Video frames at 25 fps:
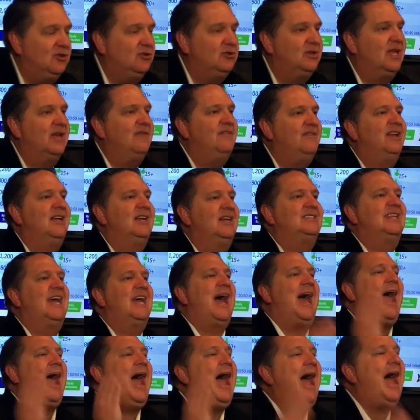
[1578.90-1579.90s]
giving us
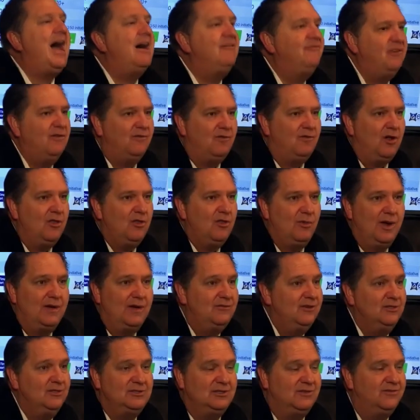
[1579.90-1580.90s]
half of all the
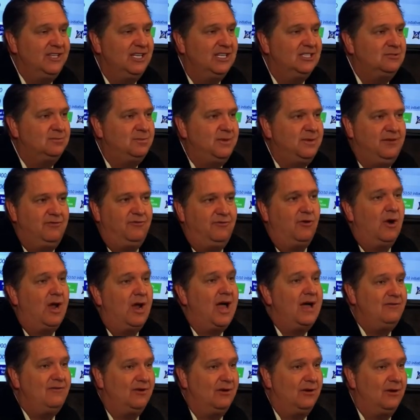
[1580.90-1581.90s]
revenues of eXp
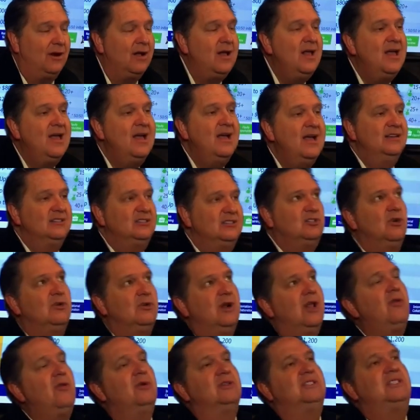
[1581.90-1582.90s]
forever. So in
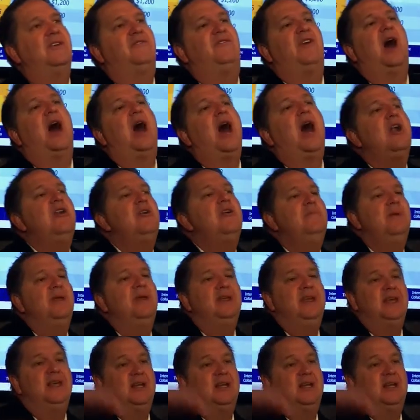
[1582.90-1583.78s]
other words, if 100 million